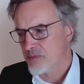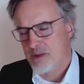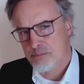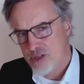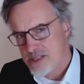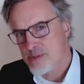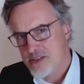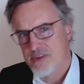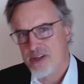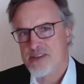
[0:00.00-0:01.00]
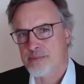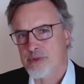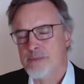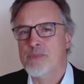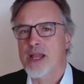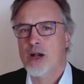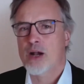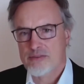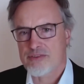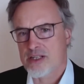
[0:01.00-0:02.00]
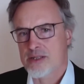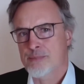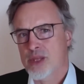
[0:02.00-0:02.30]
the principle is very simple. However,